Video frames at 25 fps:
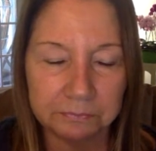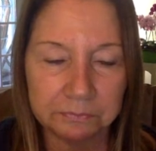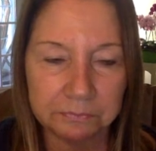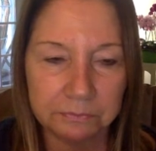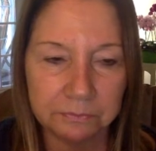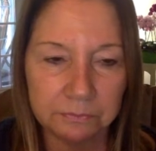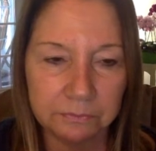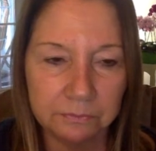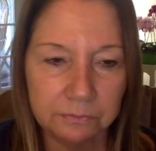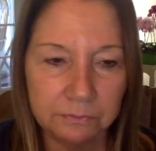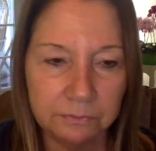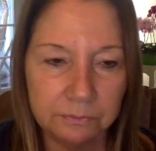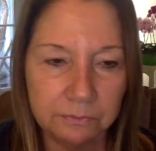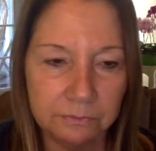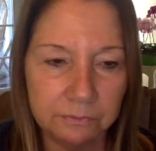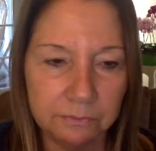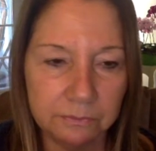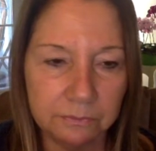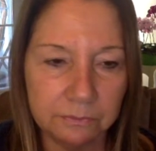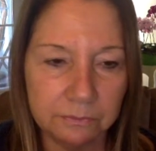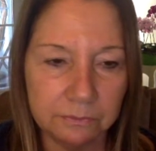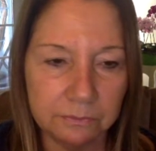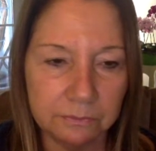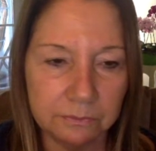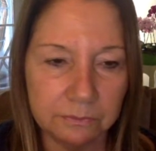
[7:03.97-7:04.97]

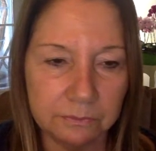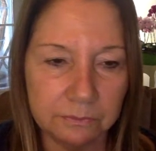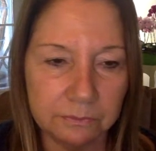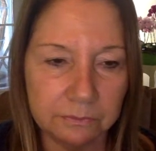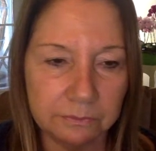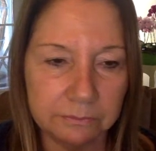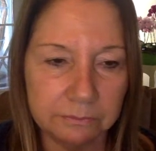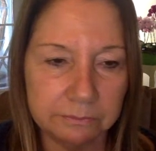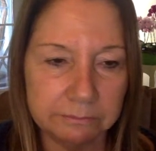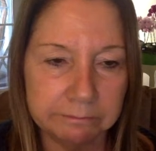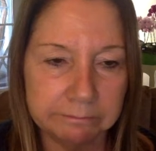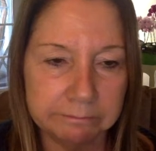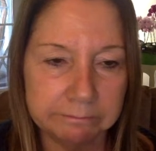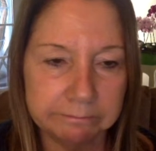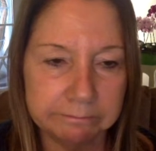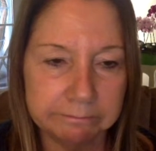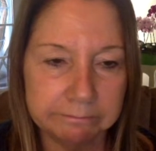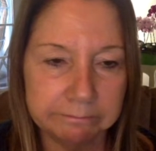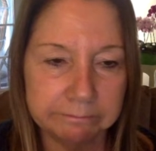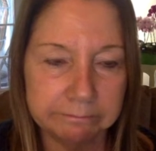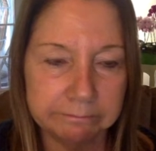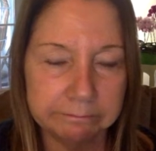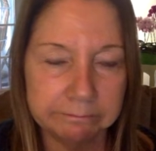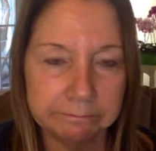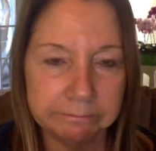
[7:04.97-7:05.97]

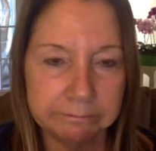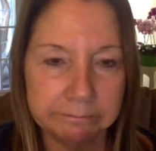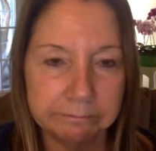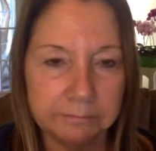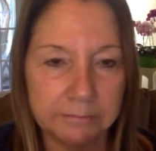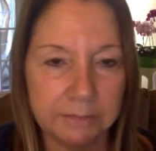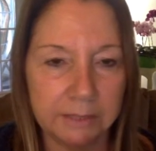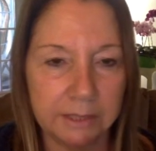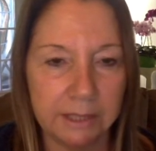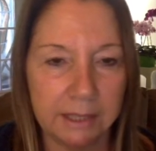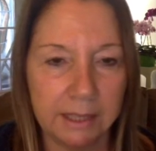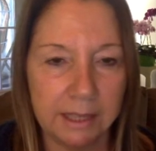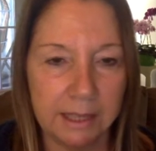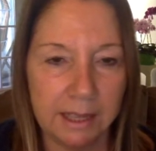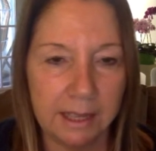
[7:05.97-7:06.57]
(no one is talking)